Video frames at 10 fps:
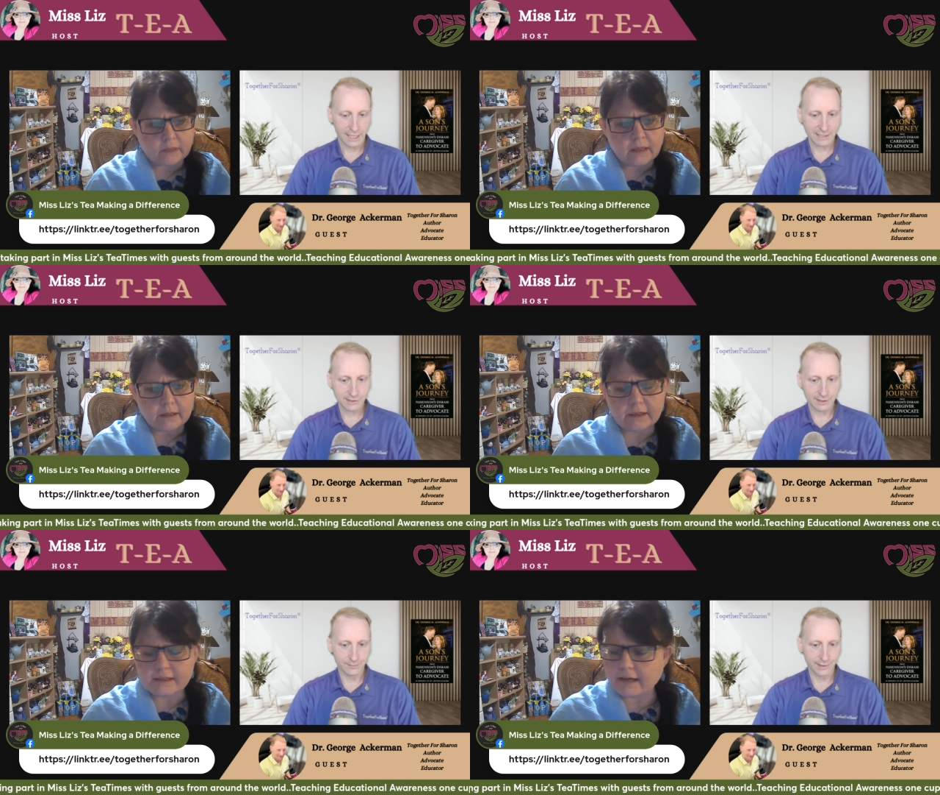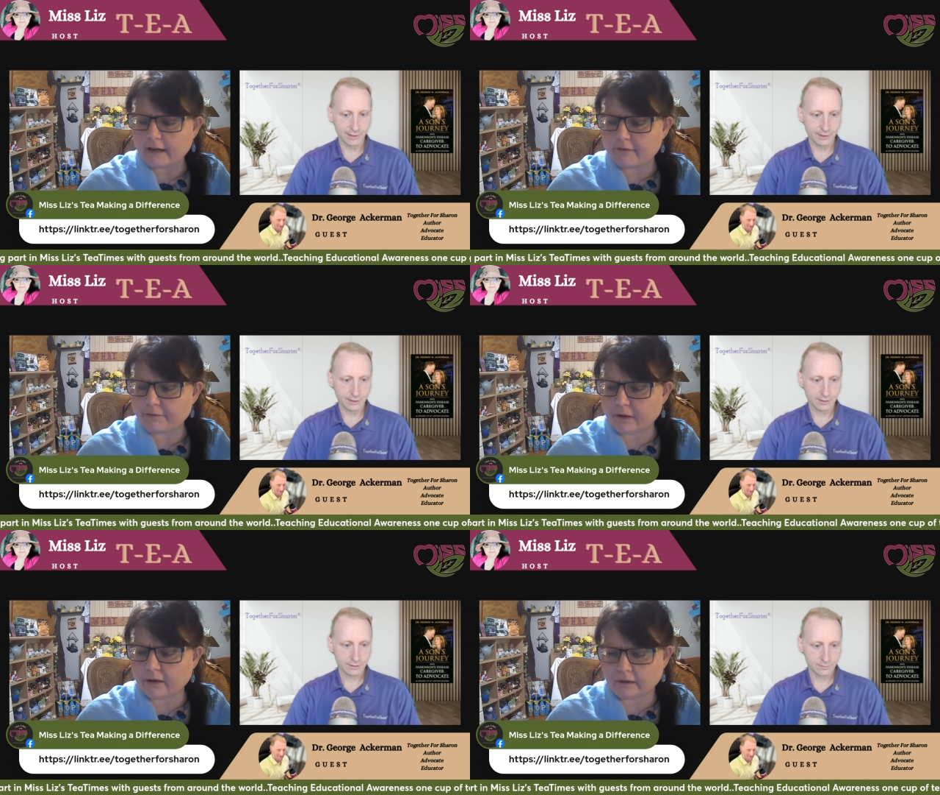Speaker 1: And actually,
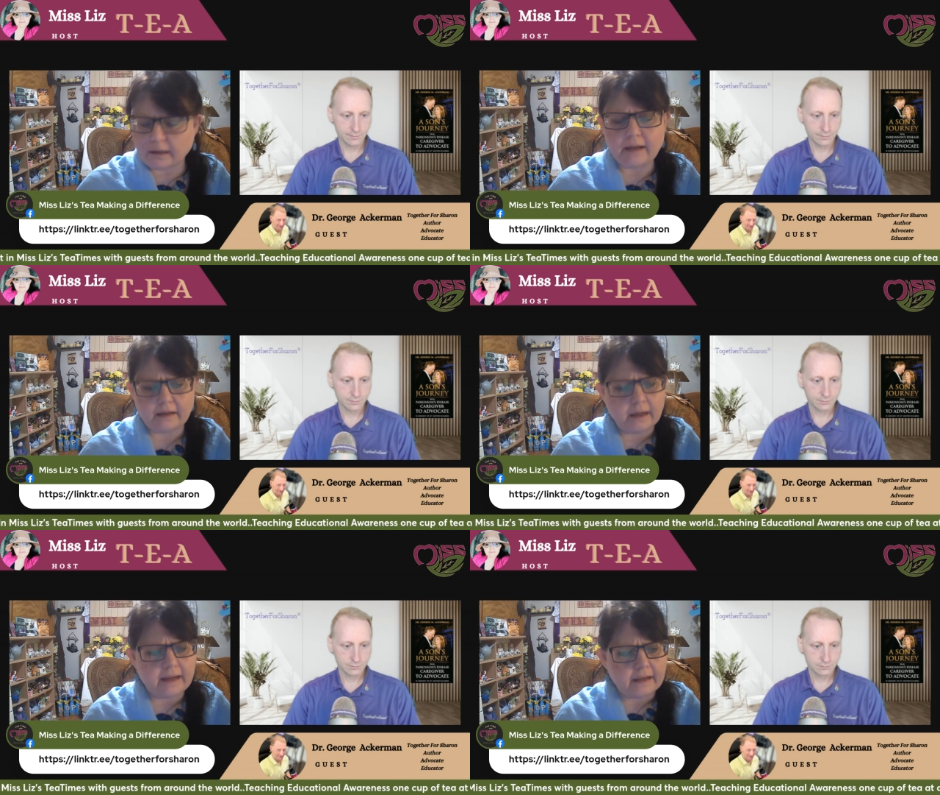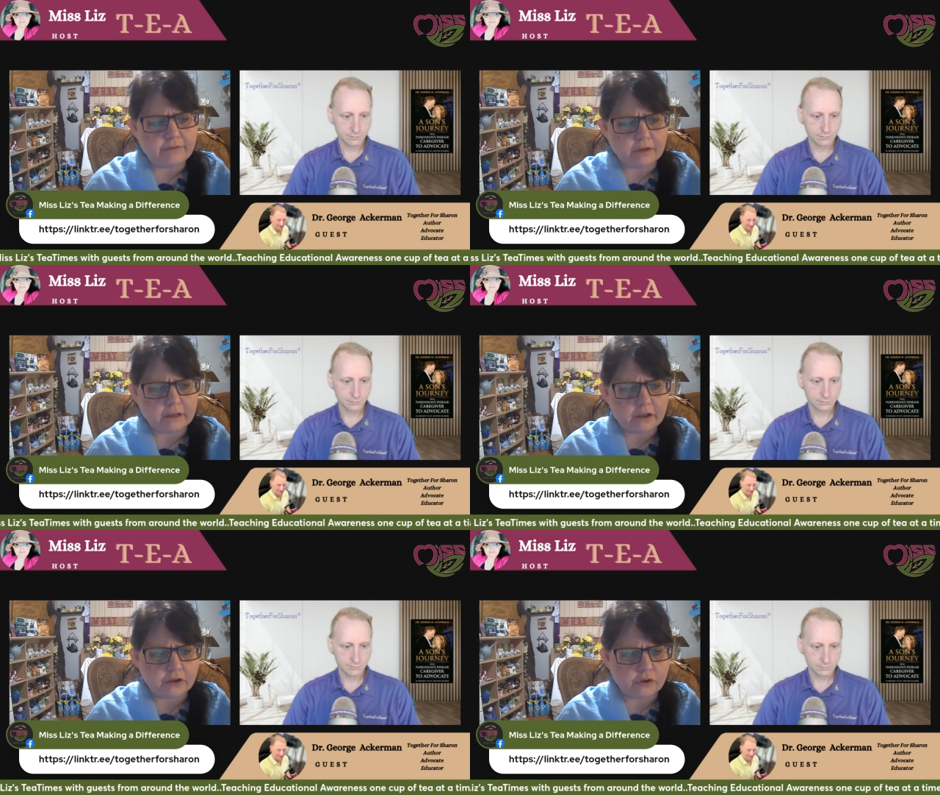
Speaker 2: I, I had found that
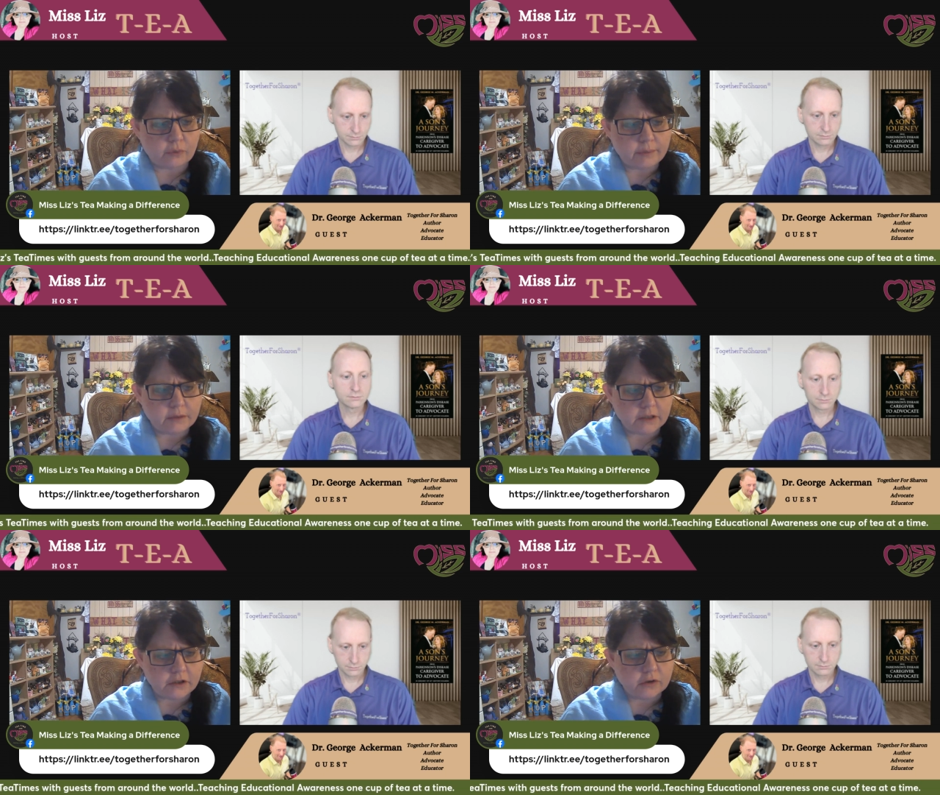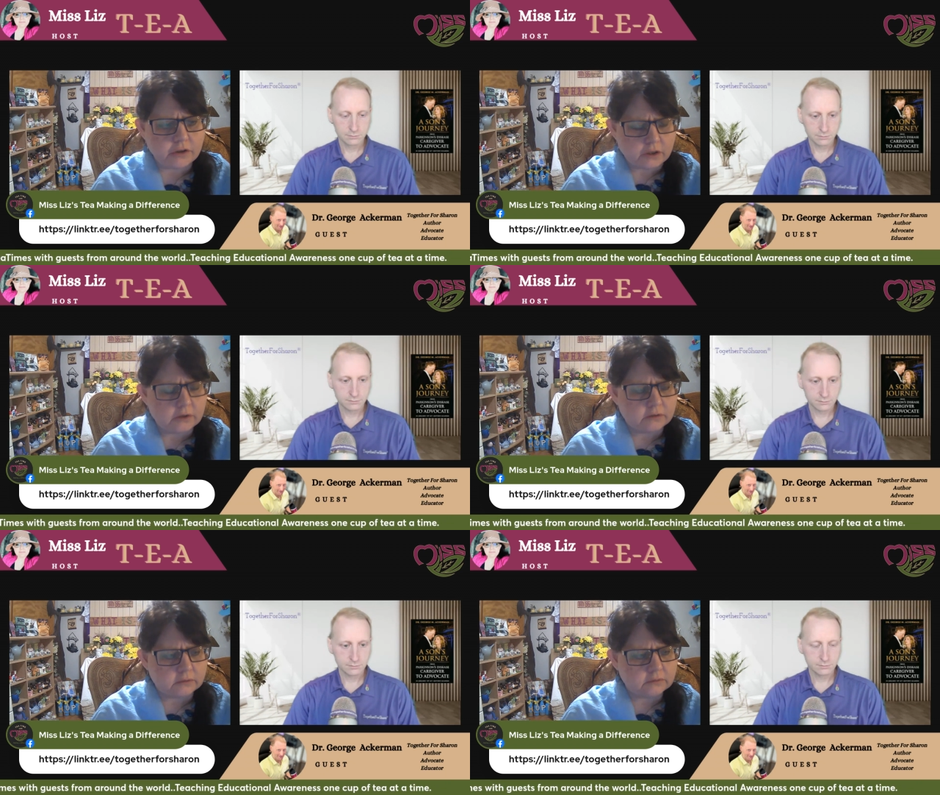on your website, George.
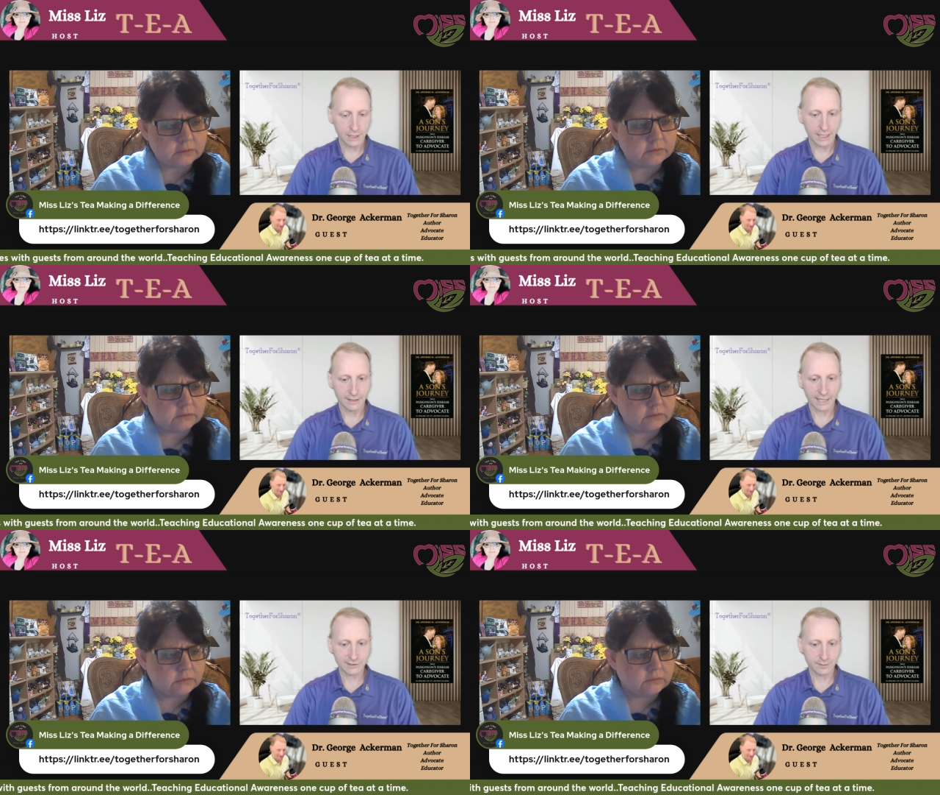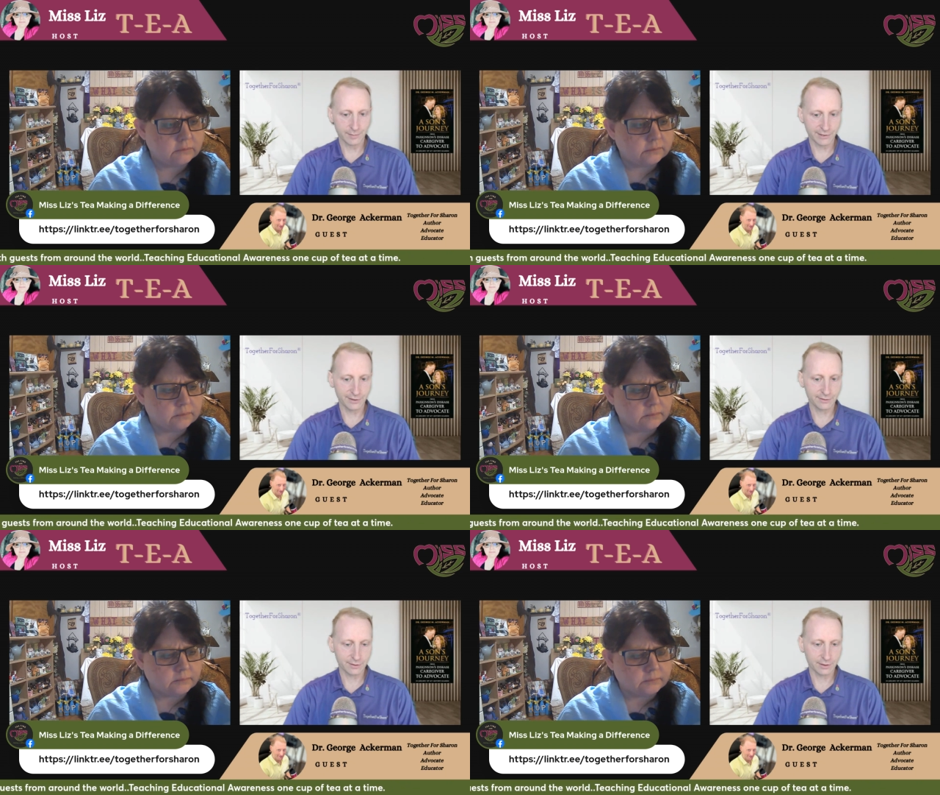
Speaker 1: Yeah, it actually
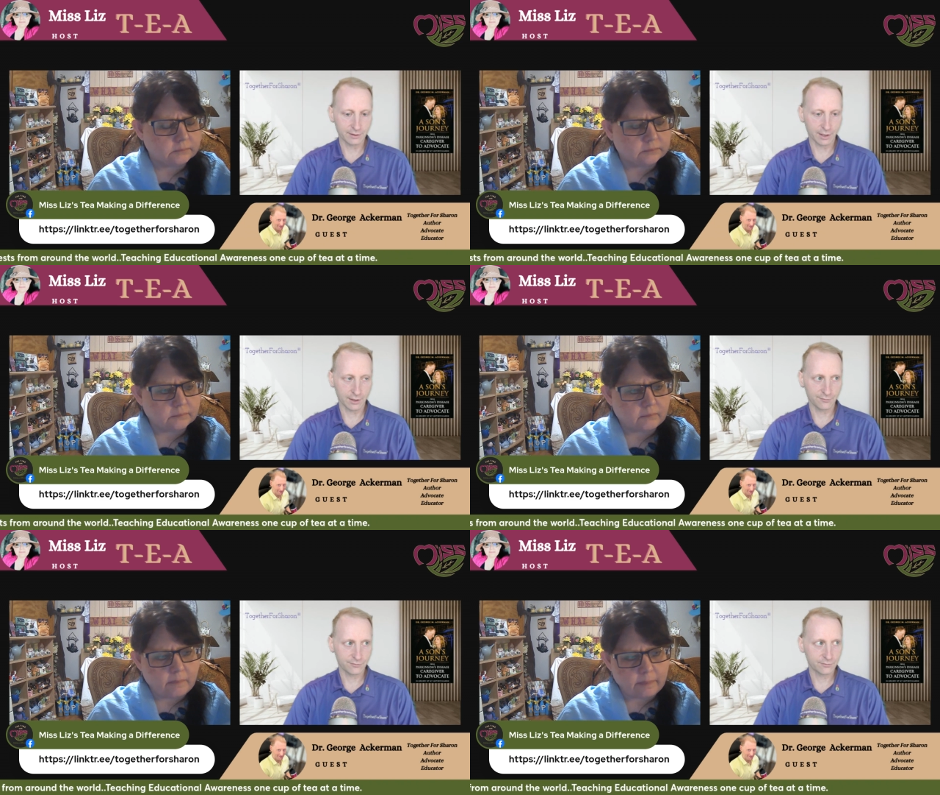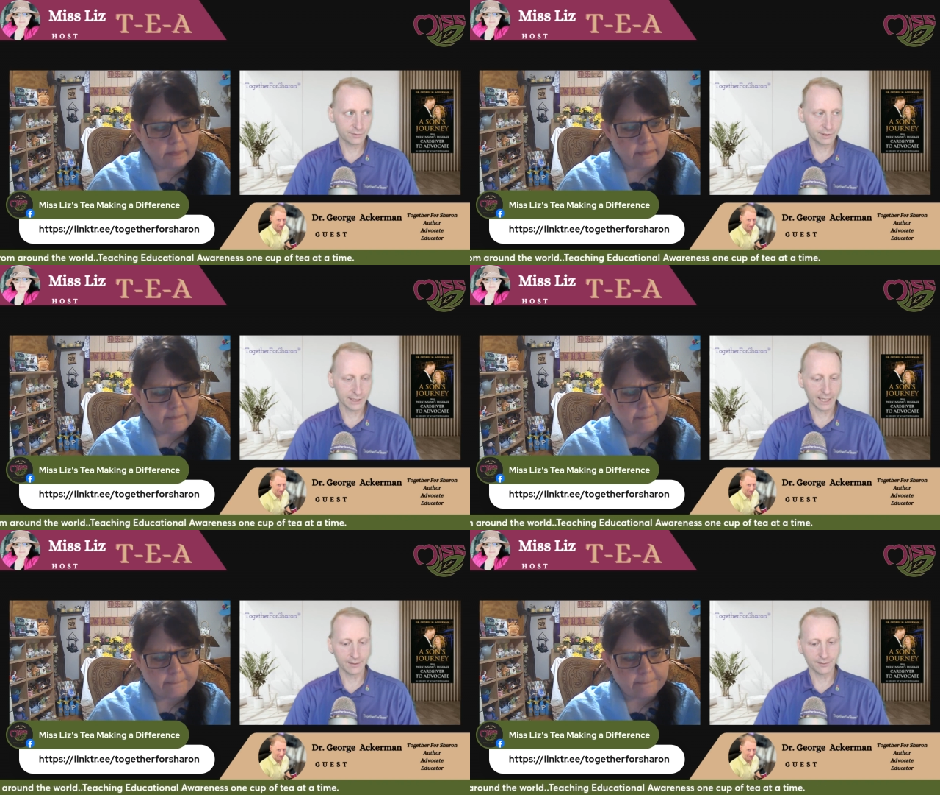mirrors it. Um,
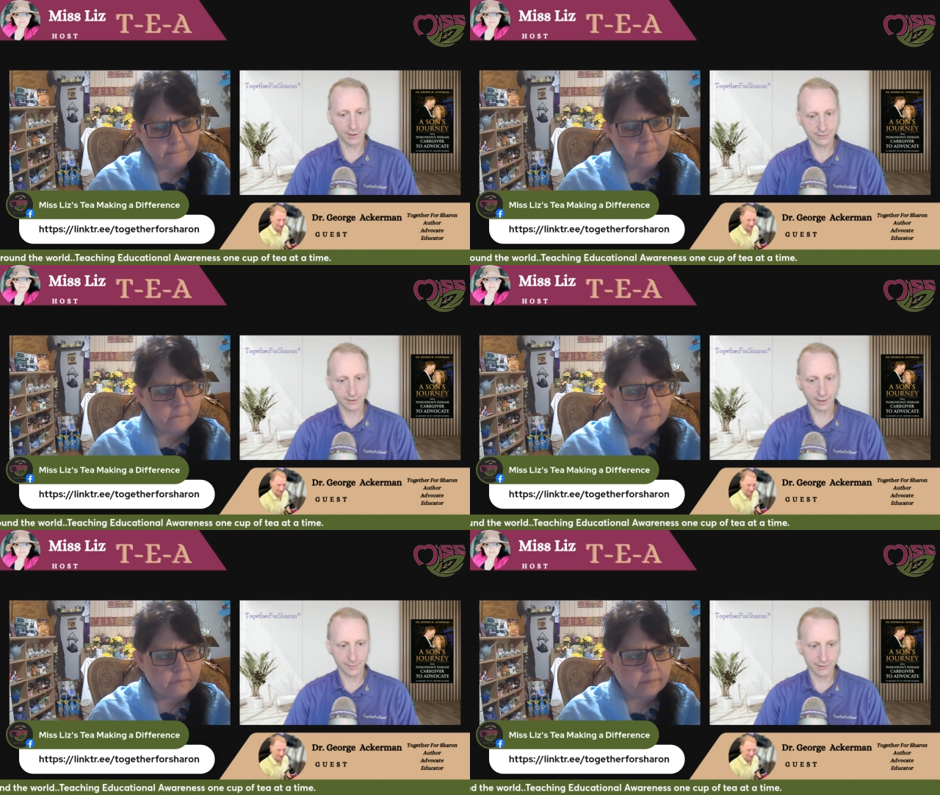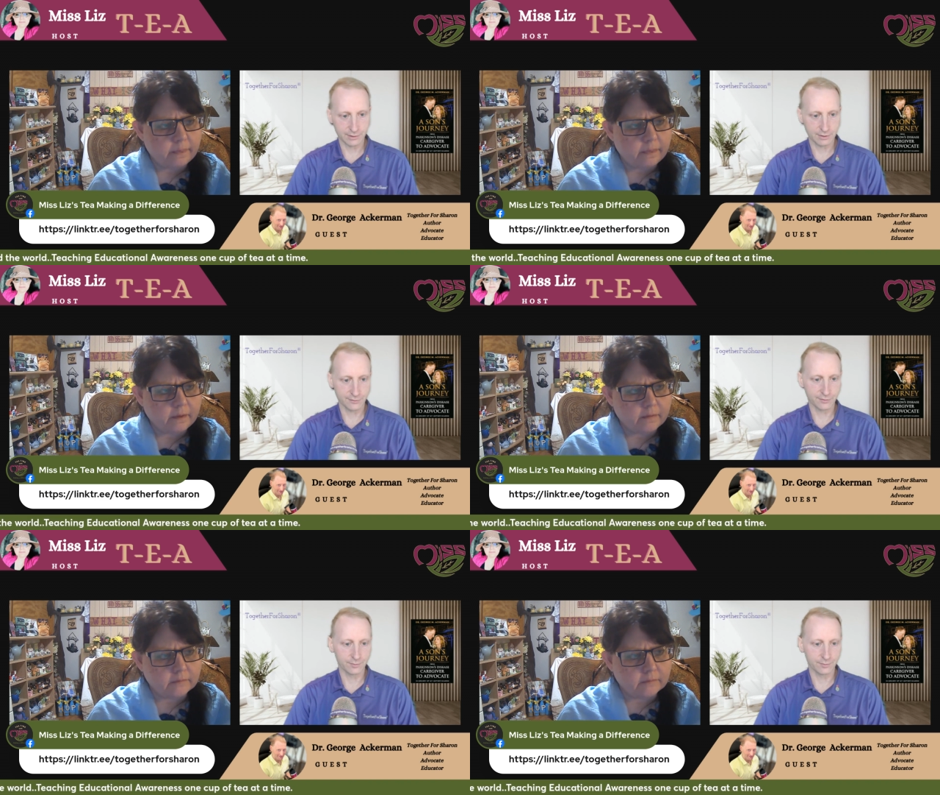again, Alzheimer's is